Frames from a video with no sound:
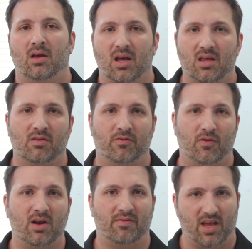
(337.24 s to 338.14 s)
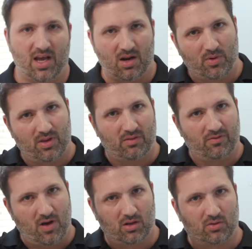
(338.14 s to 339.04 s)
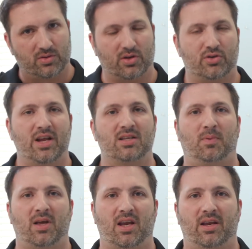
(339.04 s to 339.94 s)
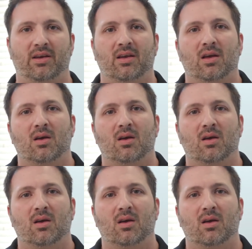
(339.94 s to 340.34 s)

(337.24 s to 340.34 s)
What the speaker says: In the front of the head where the follicles are transplanted,